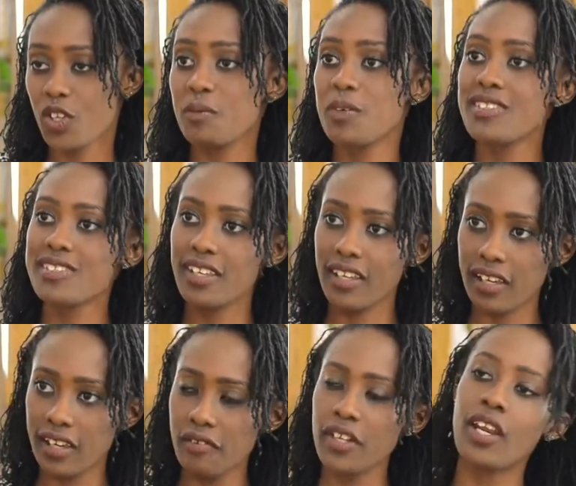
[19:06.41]
So it means
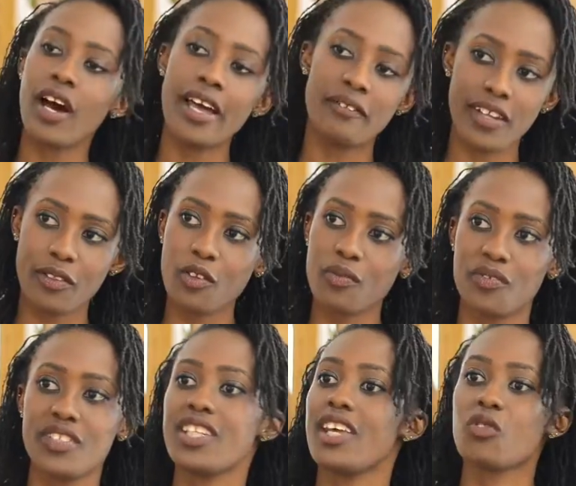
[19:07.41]
even after those
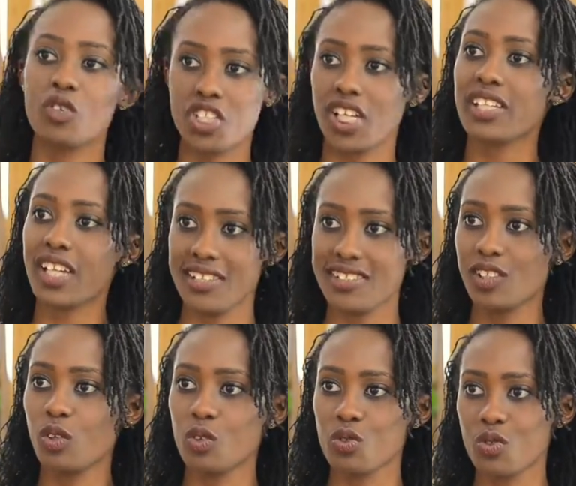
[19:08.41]
15 years, your child can still
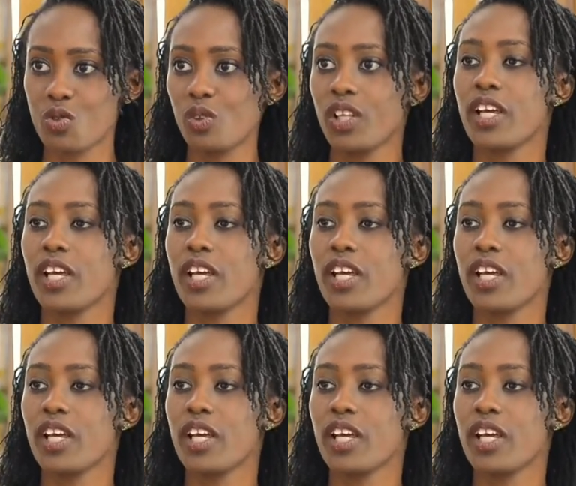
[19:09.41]
go to school.